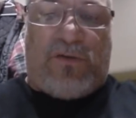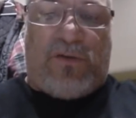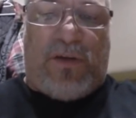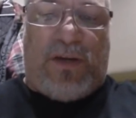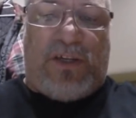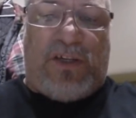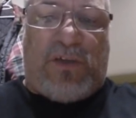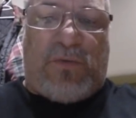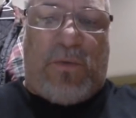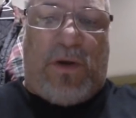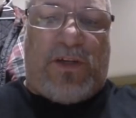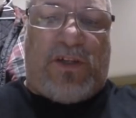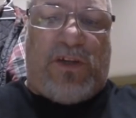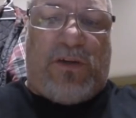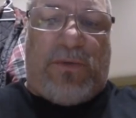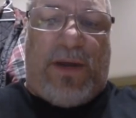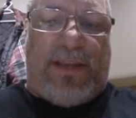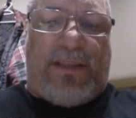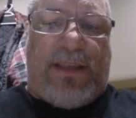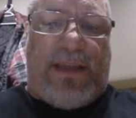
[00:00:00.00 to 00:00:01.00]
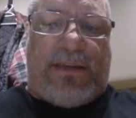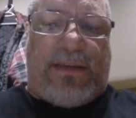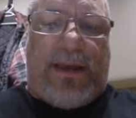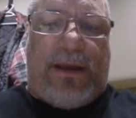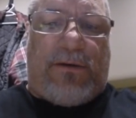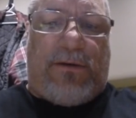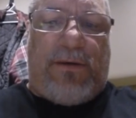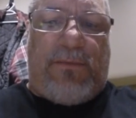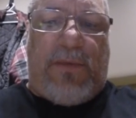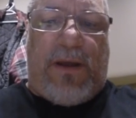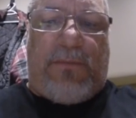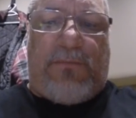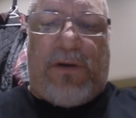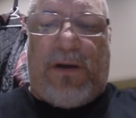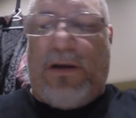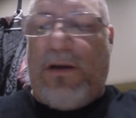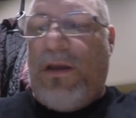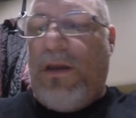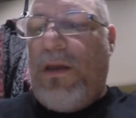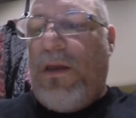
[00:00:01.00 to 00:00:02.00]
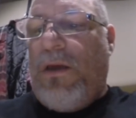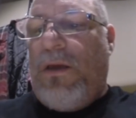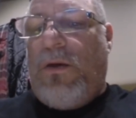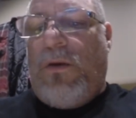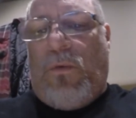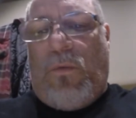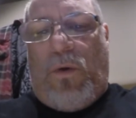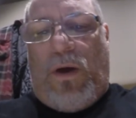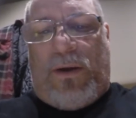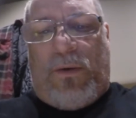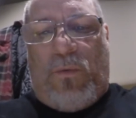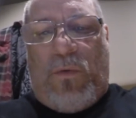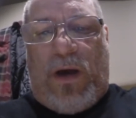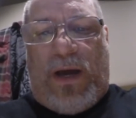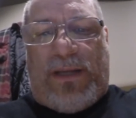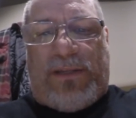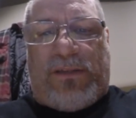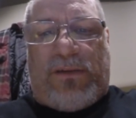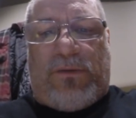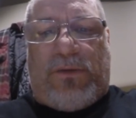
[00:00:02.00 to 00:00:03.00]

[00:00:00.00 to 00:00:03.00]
So I just want you to write that down and remember what it was.